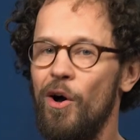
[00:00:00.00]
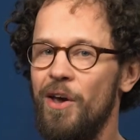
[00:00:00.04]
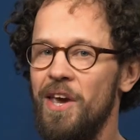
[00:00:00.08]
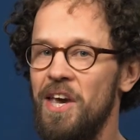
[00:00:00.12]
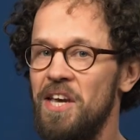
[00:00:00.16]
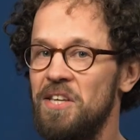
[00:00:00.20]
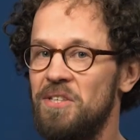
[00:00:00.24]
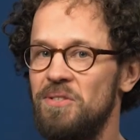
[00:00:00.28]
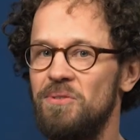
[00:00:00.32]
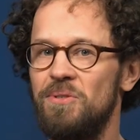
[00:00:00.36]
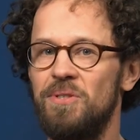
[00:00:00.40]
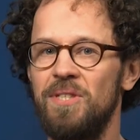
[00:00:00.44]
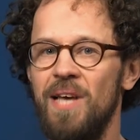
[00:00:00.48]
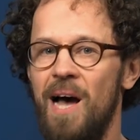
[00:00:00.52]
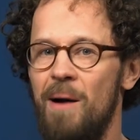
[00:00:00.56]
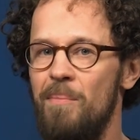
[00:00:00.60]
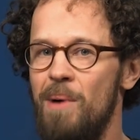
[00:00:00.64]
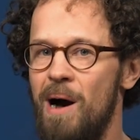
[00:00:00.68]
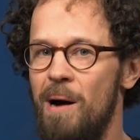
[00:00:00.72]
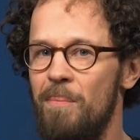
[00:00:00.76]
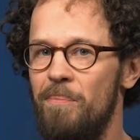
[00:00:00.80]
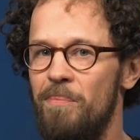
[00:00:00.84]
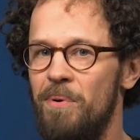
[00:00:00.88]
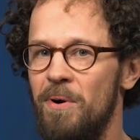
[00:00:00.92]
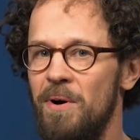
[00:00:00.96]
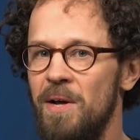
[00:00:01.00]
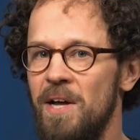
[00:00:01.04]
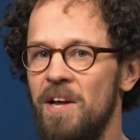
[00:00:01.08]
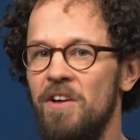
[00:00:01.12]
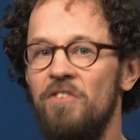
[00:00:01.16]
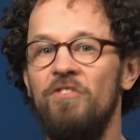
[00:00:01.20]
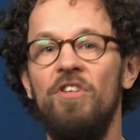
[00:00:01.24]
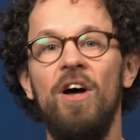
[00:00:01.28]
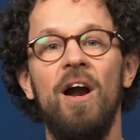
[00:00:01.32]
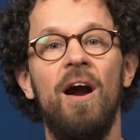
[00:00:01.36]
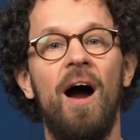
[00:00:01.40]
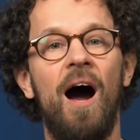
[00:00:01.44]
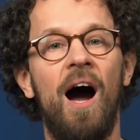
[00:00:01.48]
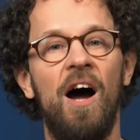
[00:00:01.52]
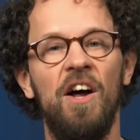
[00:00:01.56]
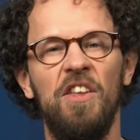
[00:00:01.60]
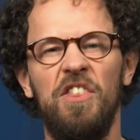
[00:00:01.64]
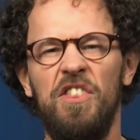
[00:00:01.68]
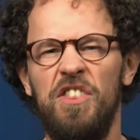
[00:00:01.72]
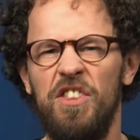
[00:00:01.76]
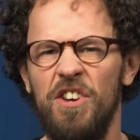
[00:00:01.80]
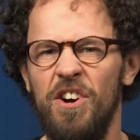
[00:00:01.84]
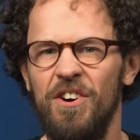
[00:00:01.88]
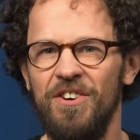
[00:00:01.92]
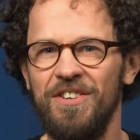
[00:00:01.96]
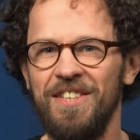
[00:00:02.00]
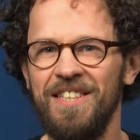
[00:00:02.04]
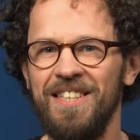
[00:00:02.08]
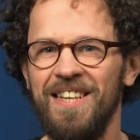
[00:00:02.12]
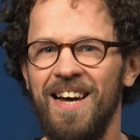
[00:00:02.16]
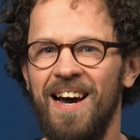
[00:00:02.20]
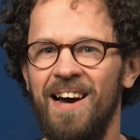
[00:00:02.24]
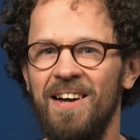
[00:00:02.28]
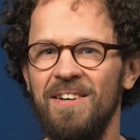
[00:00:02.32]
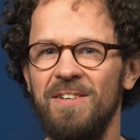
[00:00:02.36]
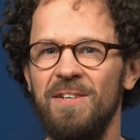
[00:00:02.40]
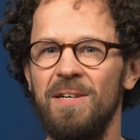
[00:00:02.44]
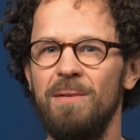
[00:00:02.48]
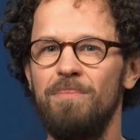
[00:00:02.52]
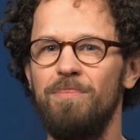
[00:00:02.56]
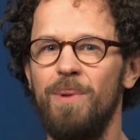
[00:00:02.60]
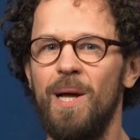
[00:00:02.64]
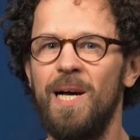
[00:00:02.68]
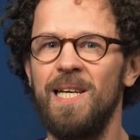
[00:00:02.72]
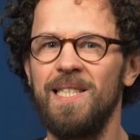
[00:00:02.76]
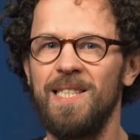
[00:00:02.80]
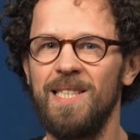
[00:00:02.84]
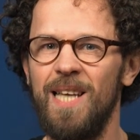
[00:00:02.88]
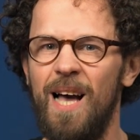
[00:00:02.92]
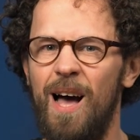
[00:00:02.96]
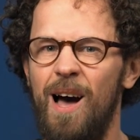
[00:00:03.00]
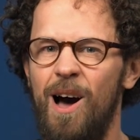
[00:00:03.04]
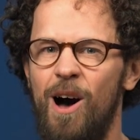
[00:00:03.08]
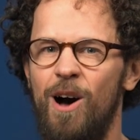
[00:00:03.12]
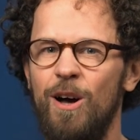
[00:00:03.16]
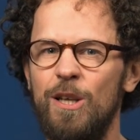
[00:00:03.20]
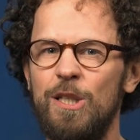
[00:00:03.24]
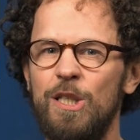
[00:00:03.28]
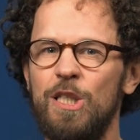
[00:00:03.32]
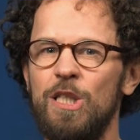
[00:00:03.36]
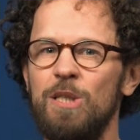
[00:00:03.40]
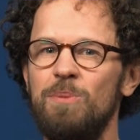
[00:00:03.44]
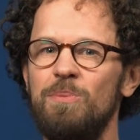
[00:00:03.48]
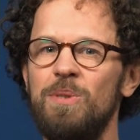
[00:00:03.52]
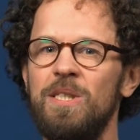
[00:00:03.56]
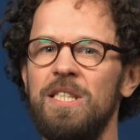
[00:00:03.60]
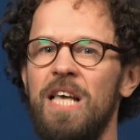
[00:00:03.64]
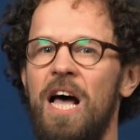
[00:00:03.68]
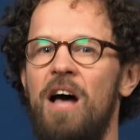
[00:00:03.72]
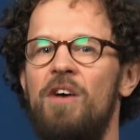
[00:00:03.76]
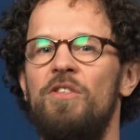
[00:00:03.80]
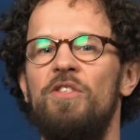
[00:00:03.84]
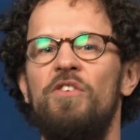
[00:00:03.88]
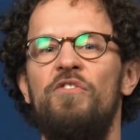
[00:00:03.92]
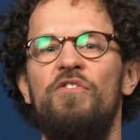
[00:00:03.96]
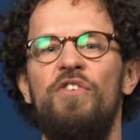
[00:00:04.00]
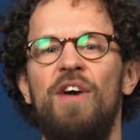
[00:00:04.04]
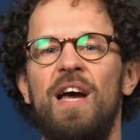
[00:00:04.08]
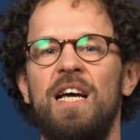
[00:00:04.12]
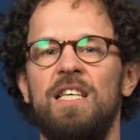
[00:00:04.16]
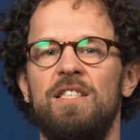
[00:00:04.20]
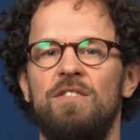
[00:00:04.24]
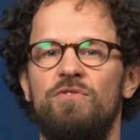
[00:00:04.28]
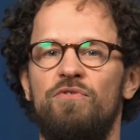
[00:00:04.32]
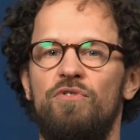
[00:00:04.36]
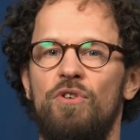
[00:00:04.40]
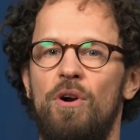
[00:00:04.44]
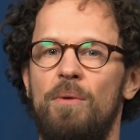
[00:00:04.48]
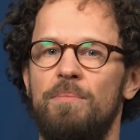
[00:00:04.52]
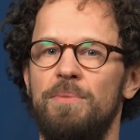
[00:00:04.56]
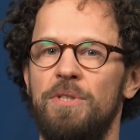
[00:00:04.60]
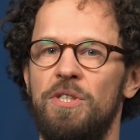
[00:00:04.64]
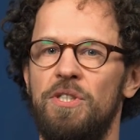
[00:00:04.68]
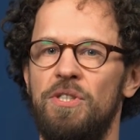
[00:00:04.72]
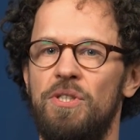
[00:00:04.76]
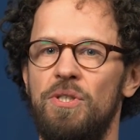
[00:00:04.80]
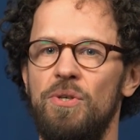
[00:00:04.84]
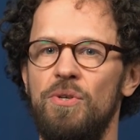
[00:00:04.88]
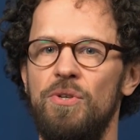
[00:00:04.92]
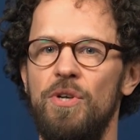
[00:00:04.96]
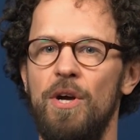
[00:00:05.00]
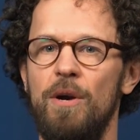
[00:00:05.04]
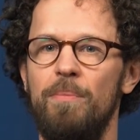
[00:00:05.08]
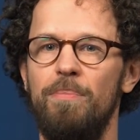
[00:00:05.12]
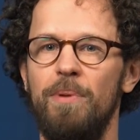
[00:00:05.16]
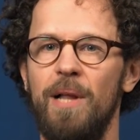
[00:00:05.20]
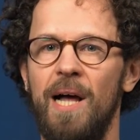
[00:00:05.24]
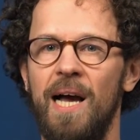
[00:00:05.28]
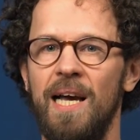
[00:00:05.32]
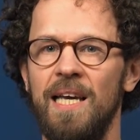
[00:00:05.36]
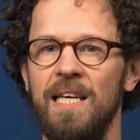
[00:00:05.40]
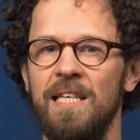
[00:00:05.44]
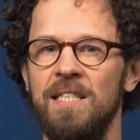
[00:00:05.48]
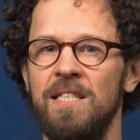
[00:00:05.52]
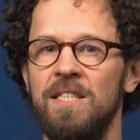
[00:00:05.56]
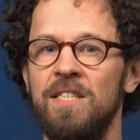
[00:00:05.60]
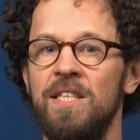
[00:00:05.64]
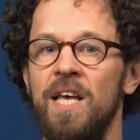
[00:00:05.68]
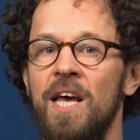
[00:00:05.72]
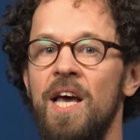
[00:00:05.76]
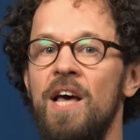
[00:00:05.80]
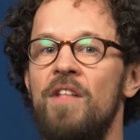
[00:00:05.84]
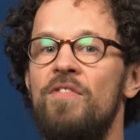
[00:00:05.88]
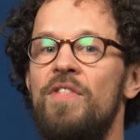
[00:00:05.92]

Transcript: Okay, to sum up, there are 1300 plus awesome sound effects from studio plugins